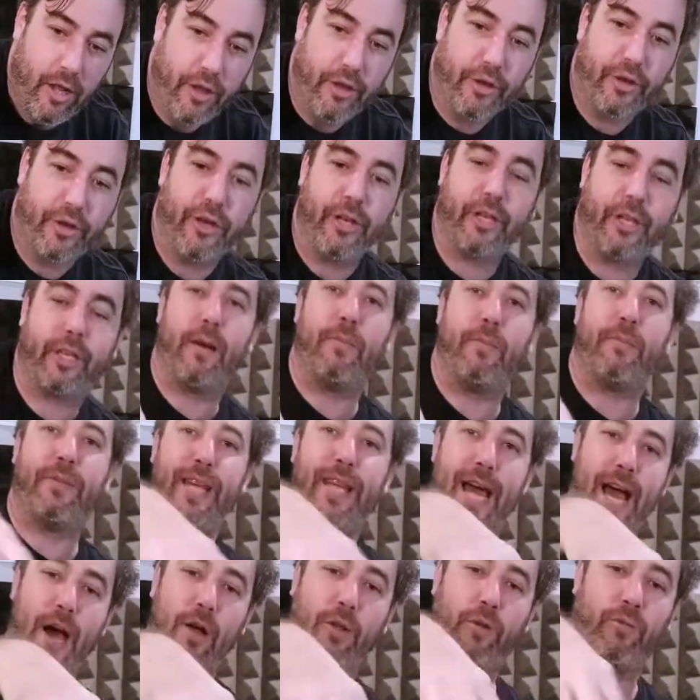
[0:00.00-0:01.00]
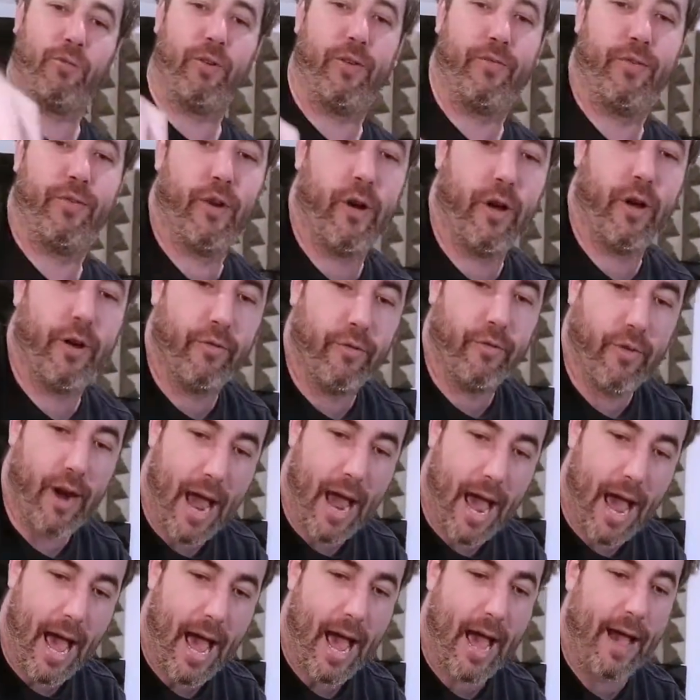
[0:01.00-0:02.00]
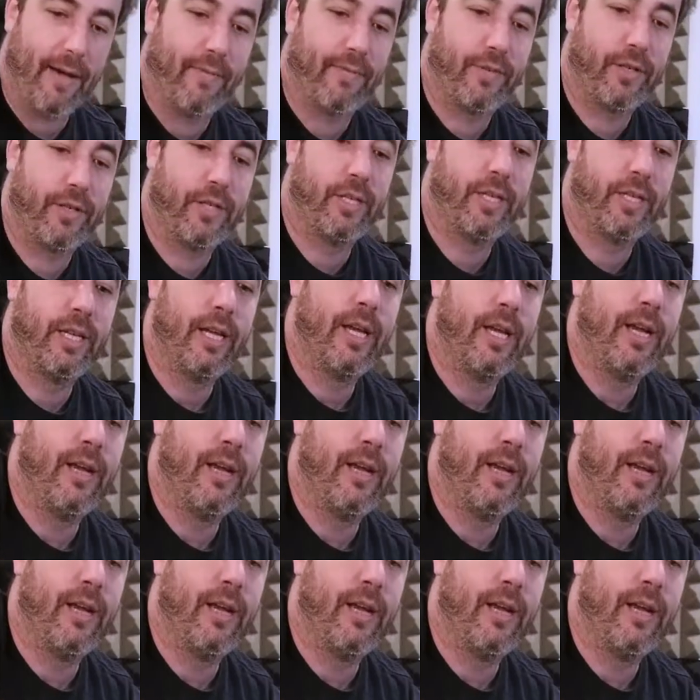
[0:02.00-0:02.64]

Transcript: They're going to come down the river on rafts.